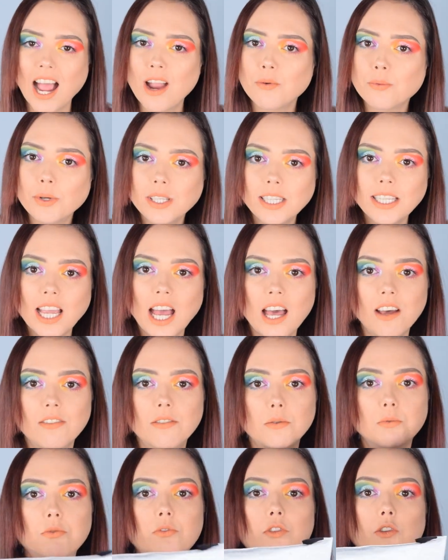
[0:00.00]
I really
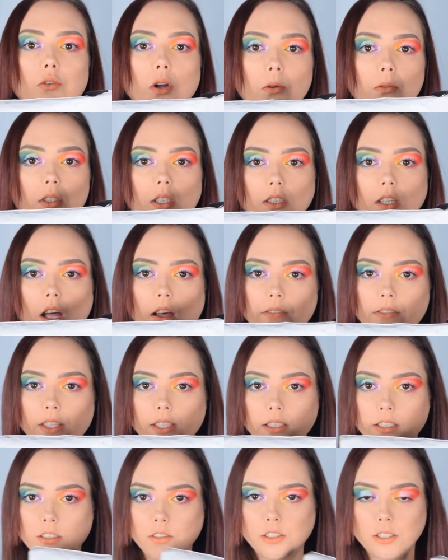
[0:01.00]
have grown to love
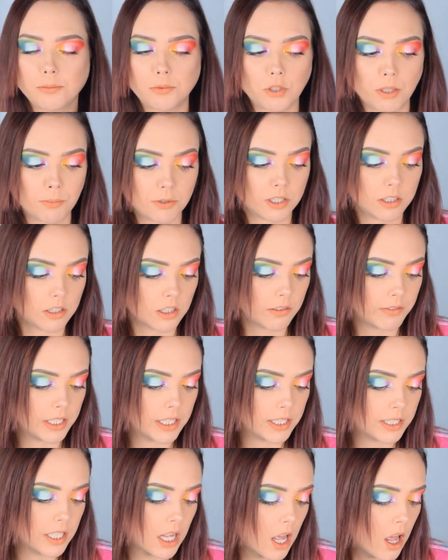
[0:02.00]
this little subscription
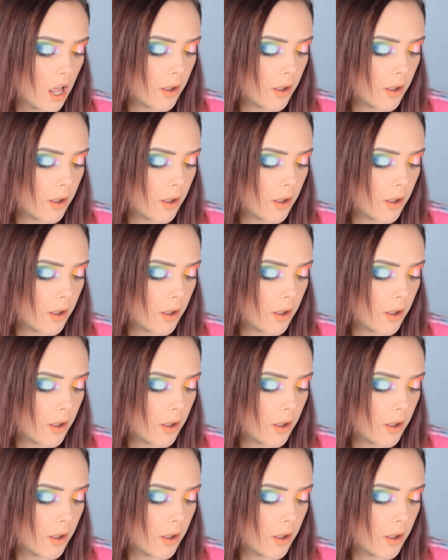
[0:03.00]
service.